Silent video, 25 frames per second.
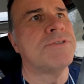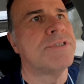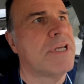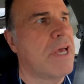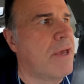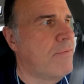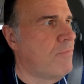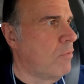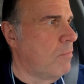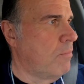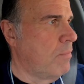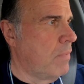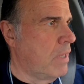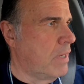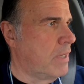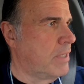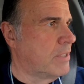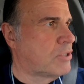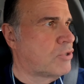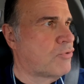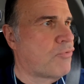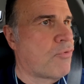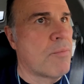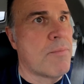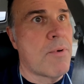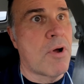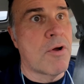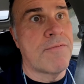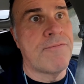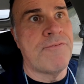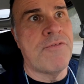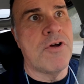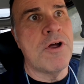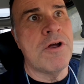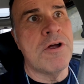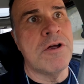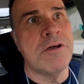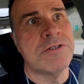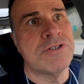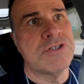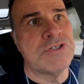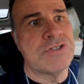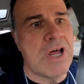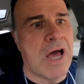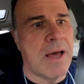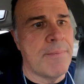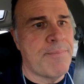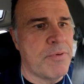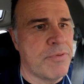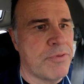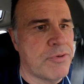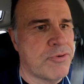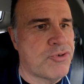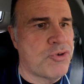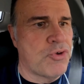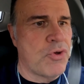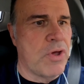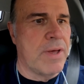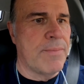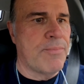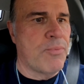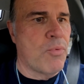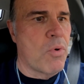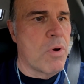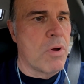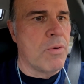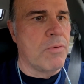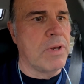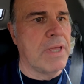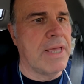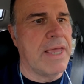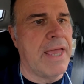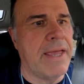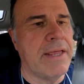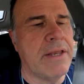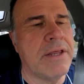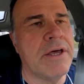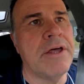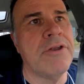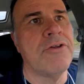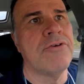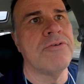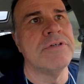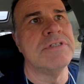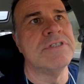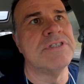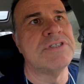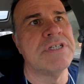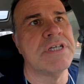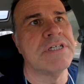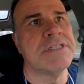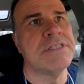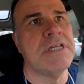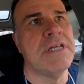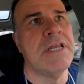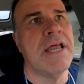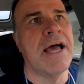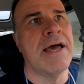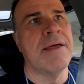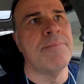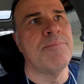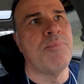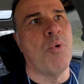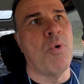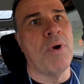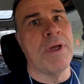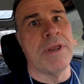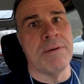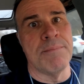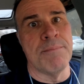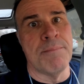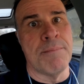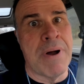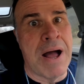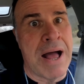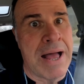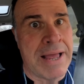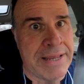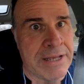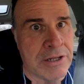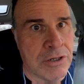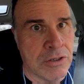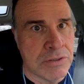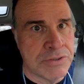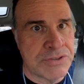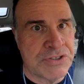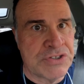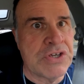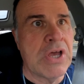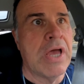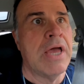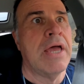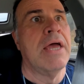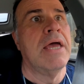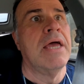or seven minutes from our first stop of the trip. We're only 869 point miles